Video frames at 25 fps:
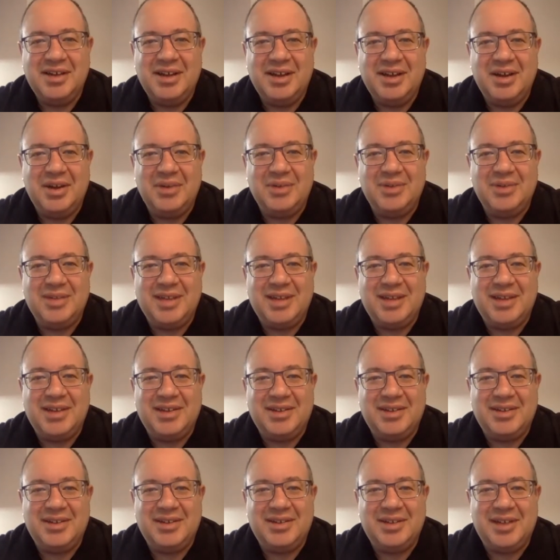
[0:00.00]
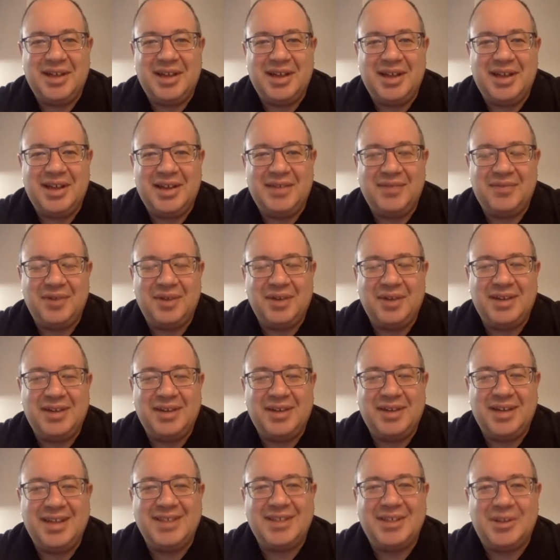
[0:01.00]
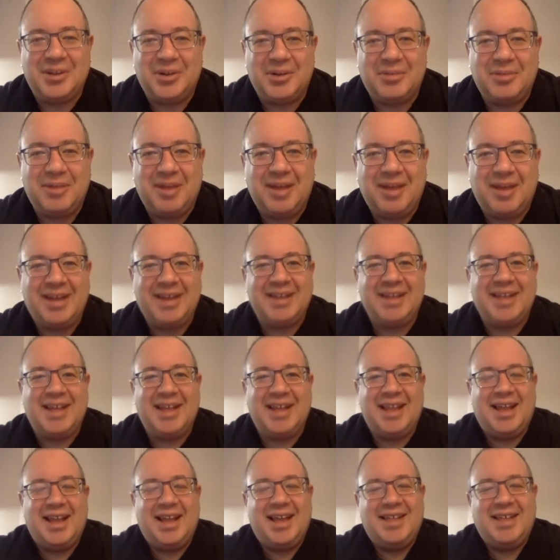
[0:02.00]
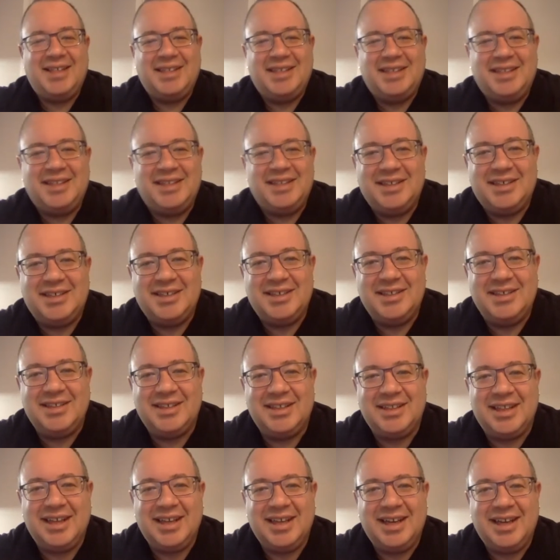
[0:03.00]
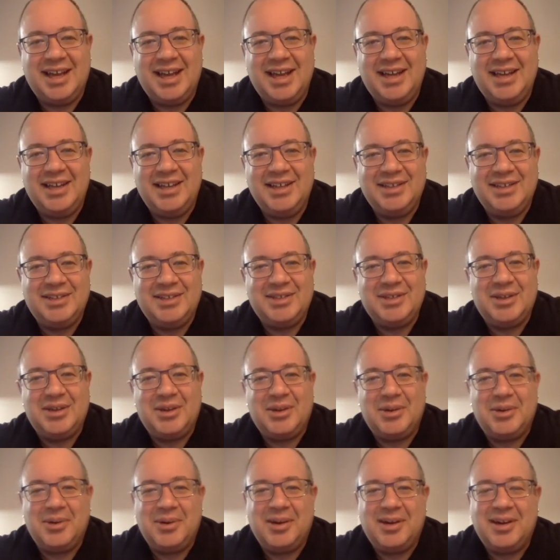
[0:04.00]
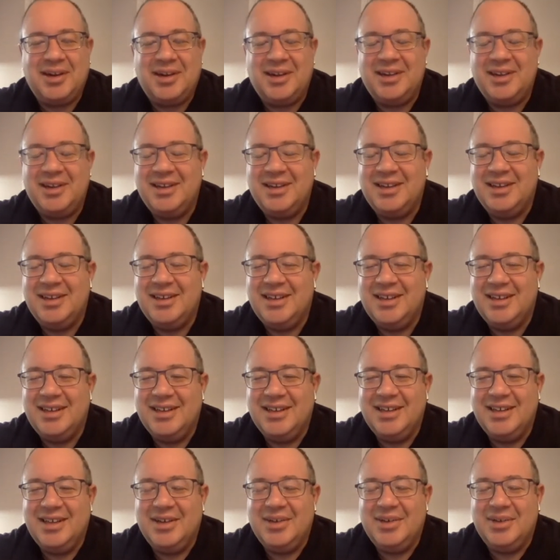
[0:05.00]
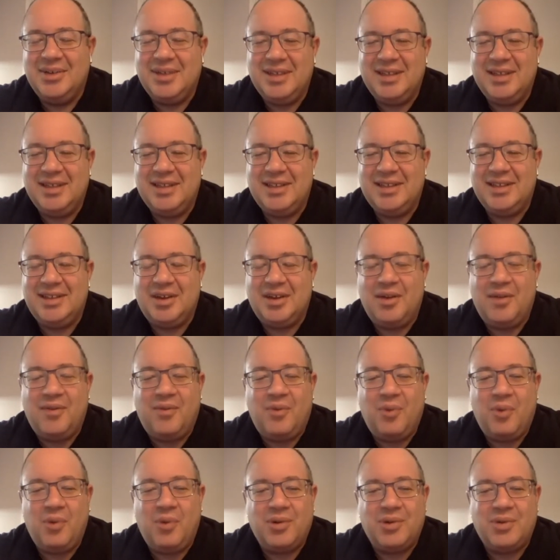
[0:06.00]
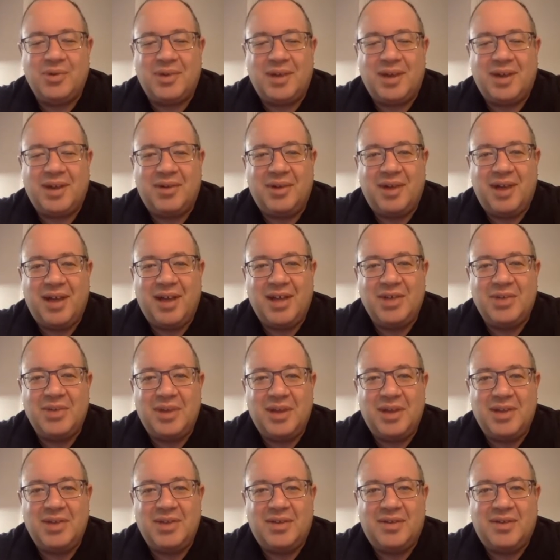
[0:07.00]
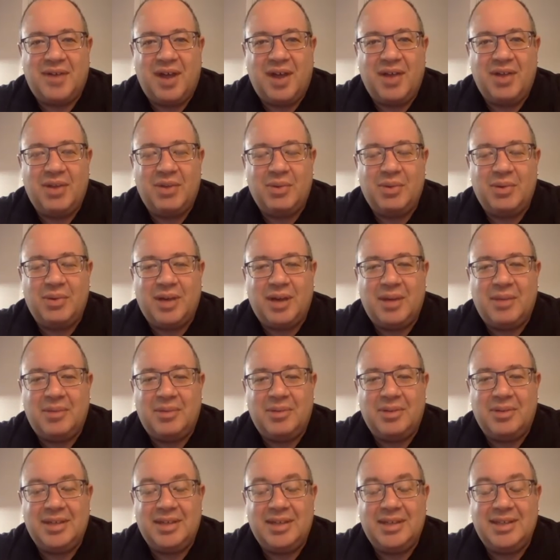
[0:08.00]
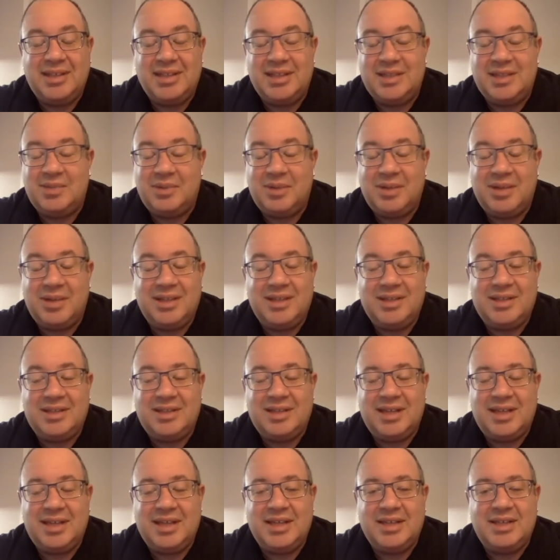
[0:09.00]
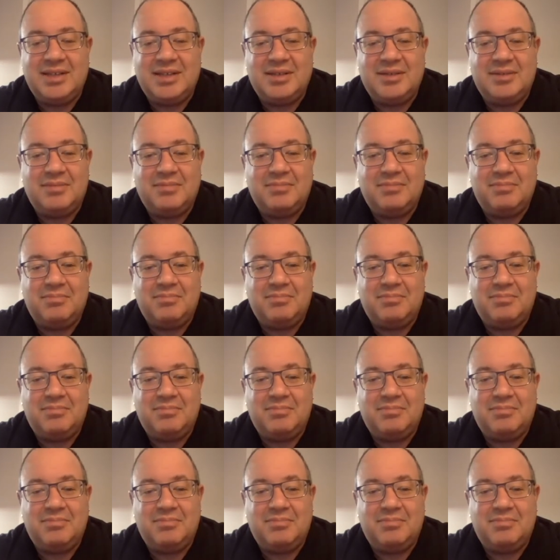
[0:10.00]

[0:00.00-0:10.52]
in a hotel front desk clerk back in Tallahassee in the late 80s. So, the Gulf War is when I graduated. So I've gone through a couple of these. This one is